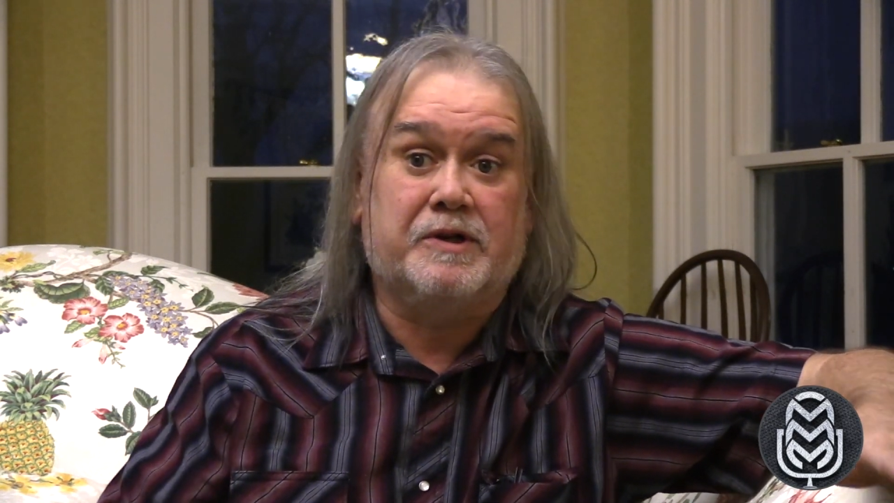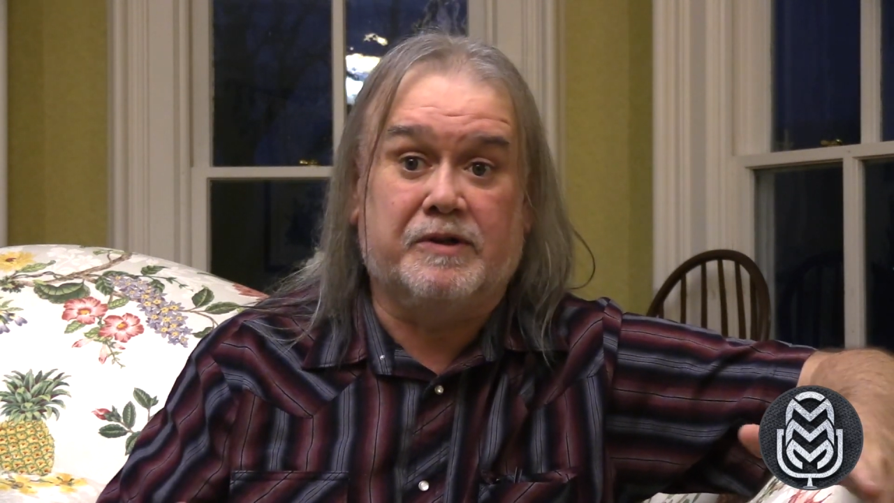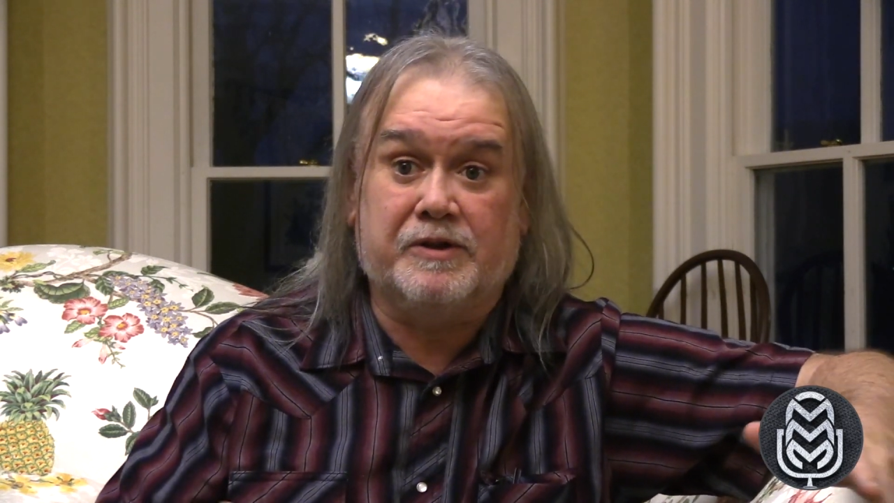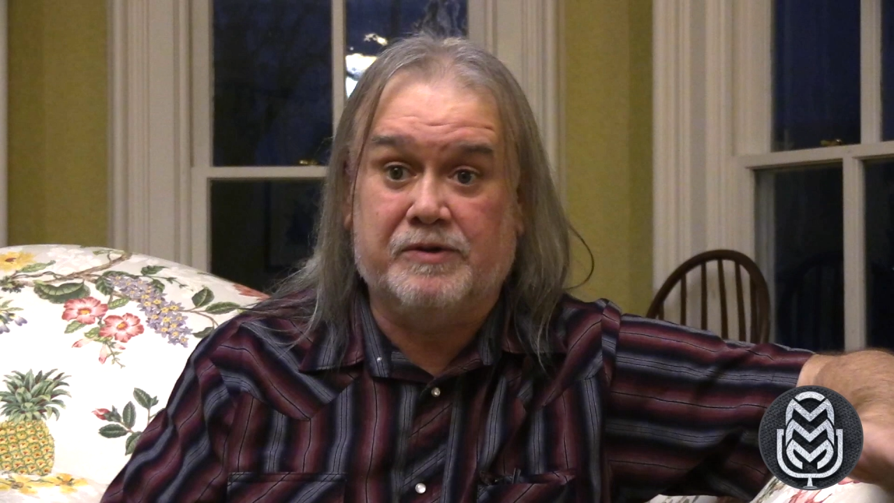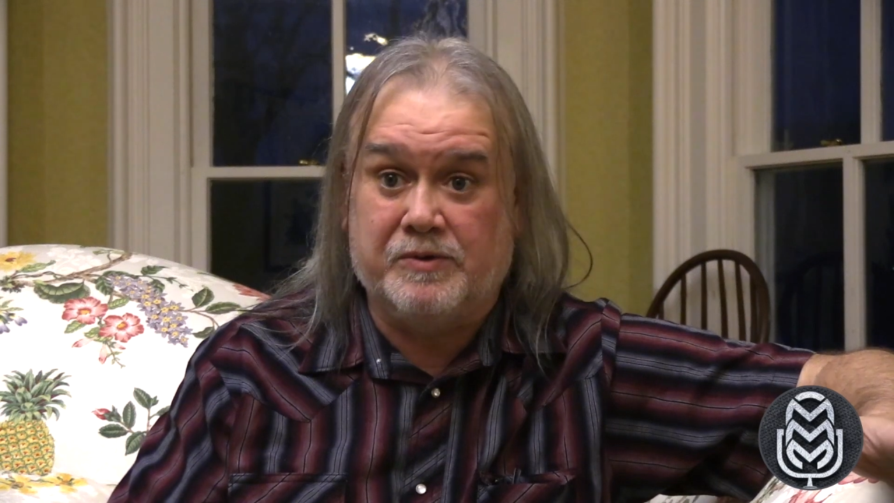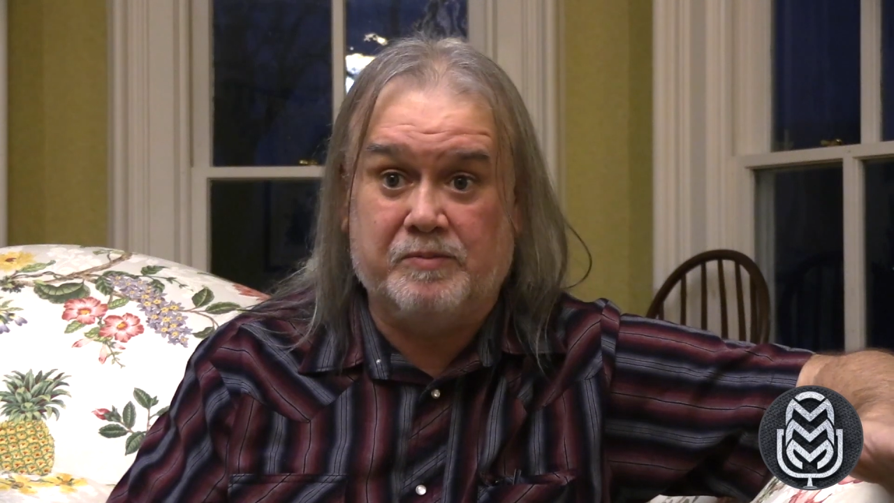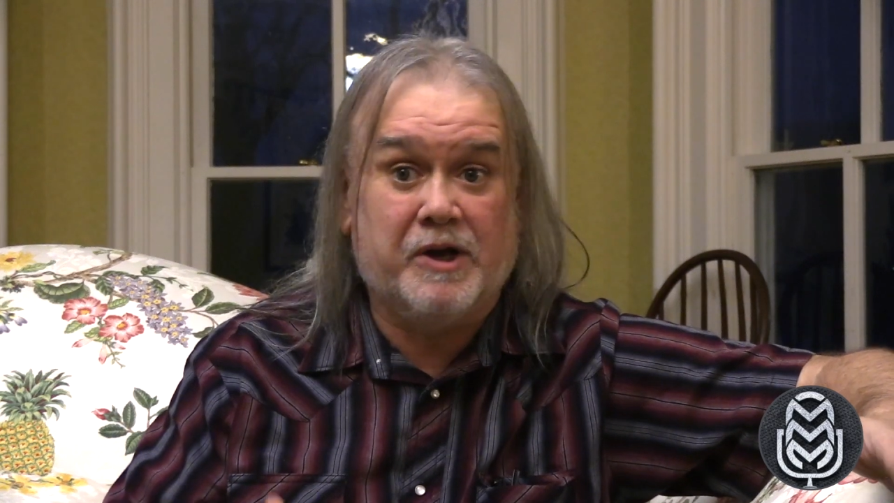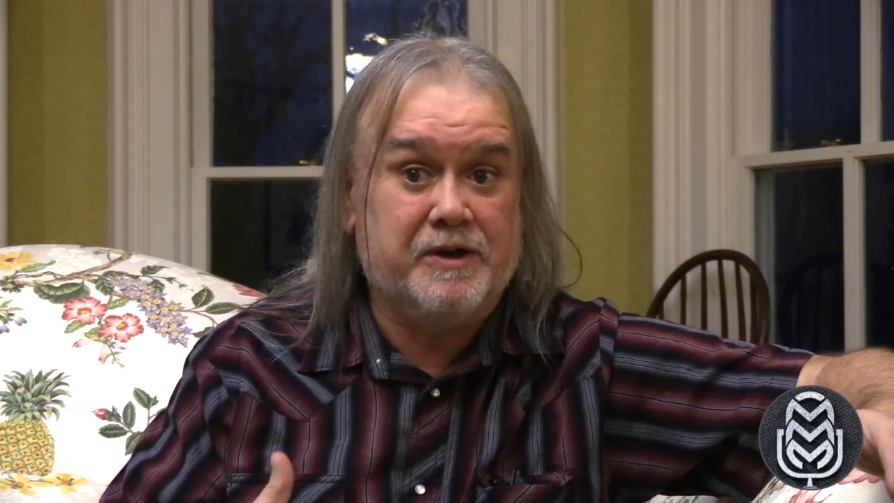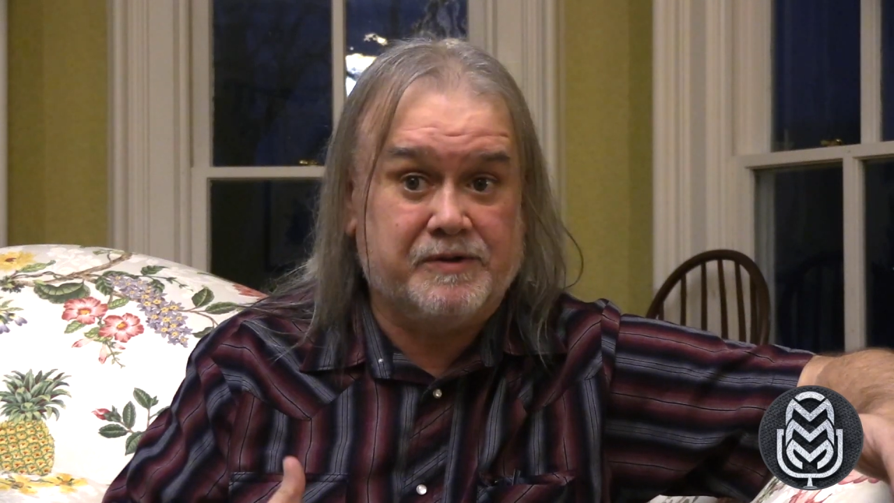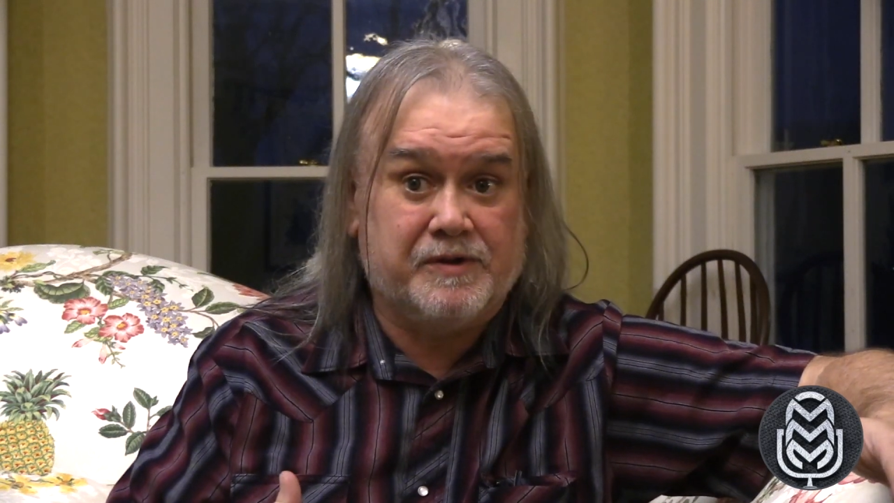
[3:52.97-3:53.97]
and that's who
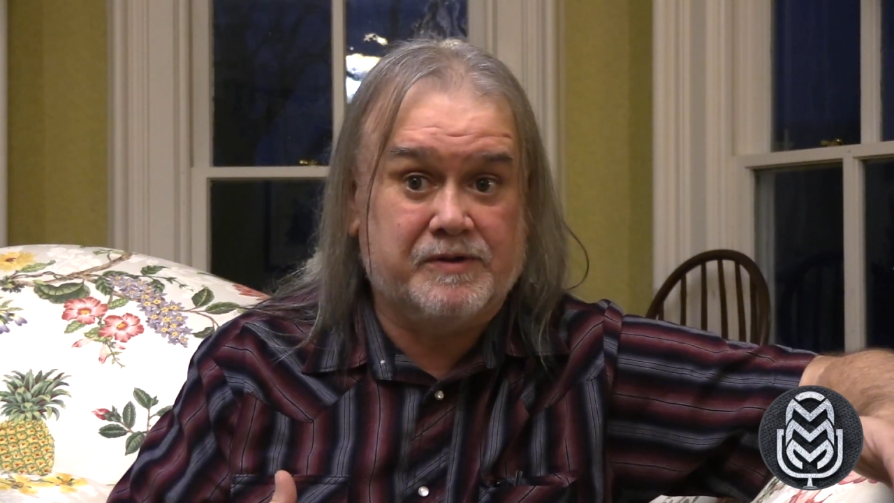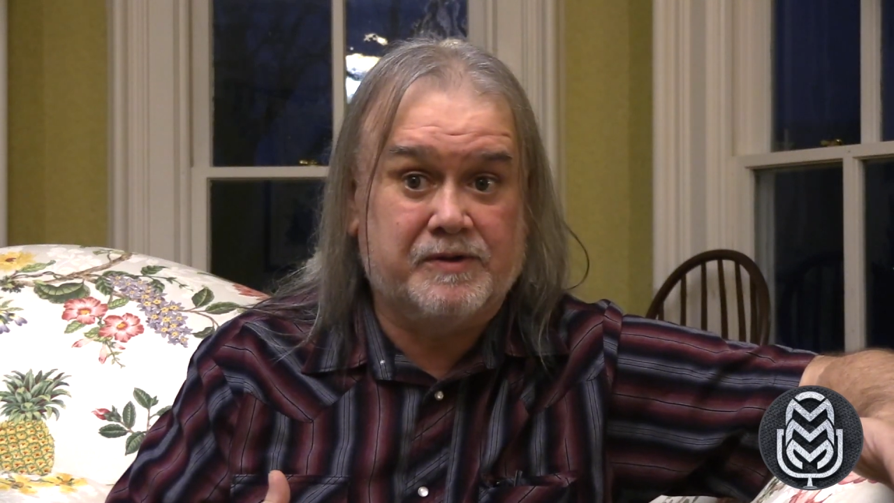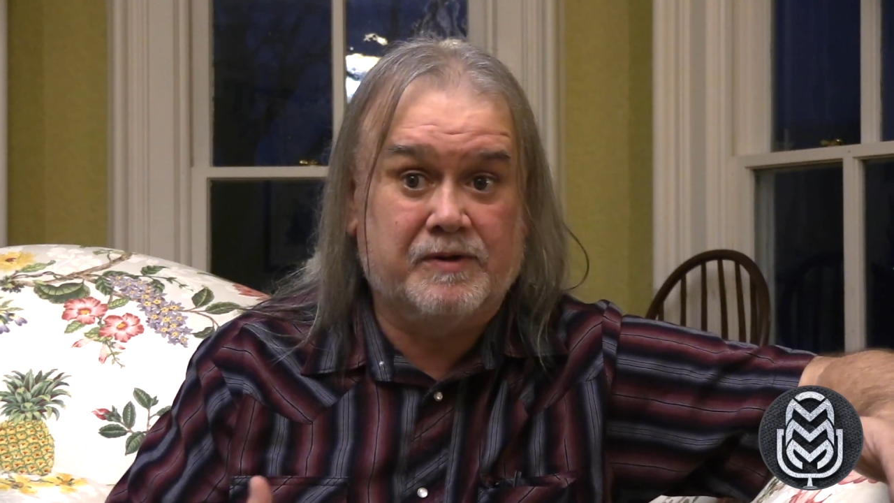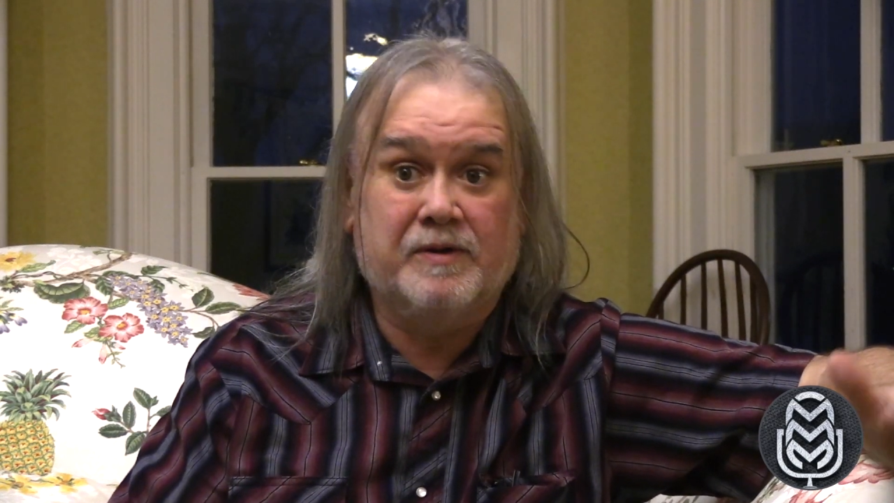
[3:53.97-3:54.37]
pays us.